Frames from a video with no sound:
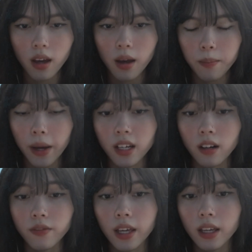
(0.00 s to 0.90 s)
Bank
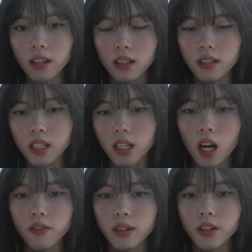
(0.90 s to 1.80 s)
of England
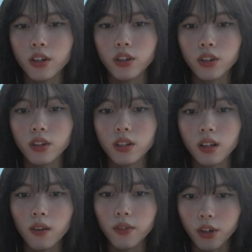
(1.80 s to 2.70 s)
Governor
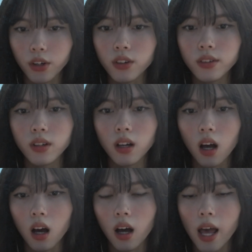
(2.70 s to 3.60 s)

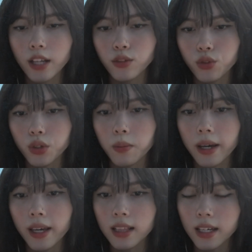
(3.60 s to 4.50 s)
Andrew
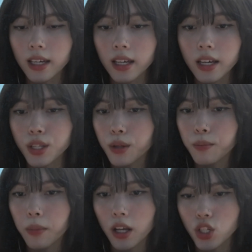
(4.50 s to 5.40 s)
Bailey
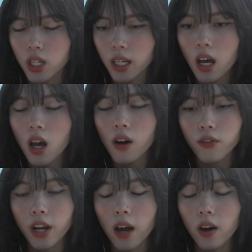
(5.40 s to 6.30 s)
isn't budging,
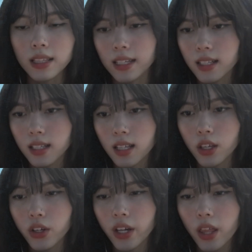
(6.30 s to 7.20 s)
for now at least.
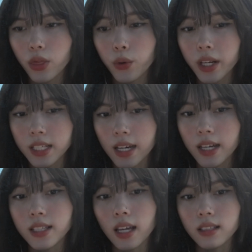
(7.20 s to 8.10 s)
"You got 3
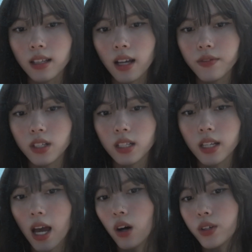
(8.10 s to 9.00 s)
days left
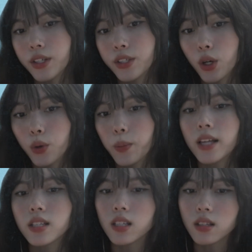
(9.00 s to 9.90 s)
now," he told
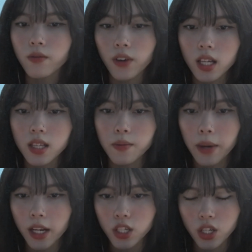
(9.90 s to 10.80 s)
pension fund
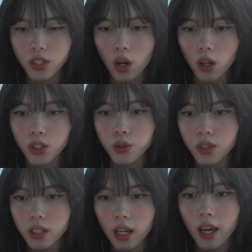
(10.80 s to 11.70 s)
managers on
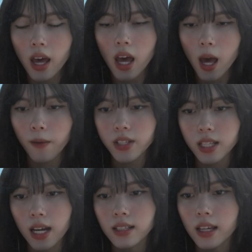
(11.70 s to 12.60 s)
Tuesday,
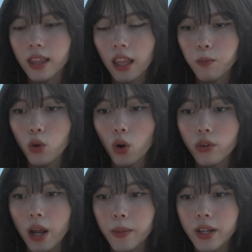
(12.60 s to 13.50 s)
emphasizing that the
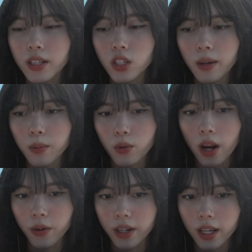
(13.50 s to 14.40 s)
program is
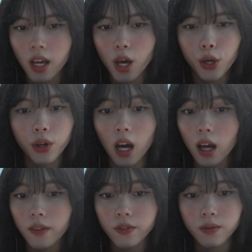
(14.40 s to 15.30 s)
temporary.
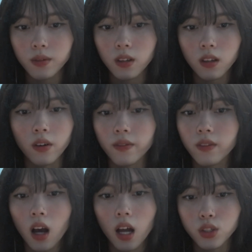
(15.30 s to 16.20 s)
You've
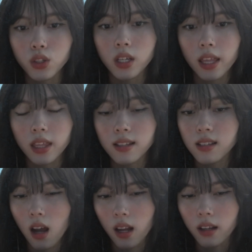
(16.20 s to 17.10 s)
got to get this
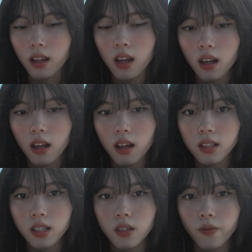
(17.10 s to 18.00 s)
done.
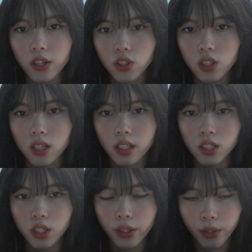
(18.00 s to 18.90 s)
Dysfunction
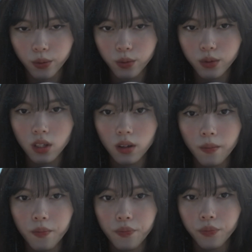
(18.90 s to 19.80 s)
continues.
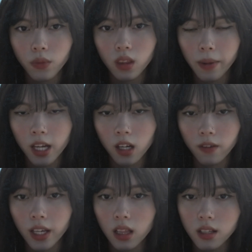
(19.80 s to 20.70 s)
The Bank
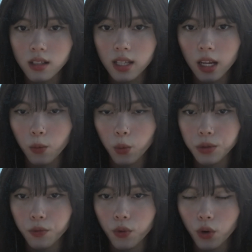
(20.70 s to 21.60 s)
of England said it
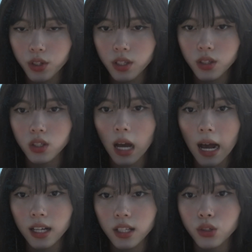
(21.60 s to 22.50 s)
was forced to
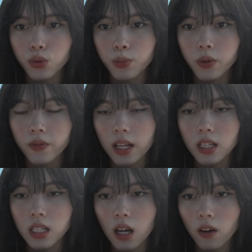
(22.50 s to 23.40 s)
act to prevent a
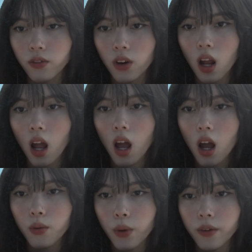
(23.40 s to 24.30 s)

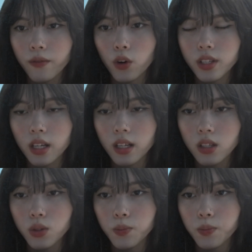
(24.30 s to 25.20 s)
self-reinforcing
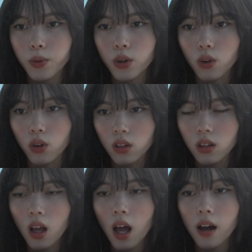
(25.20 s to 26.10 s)
spiral
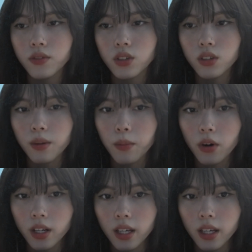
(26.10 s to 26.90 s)
after the market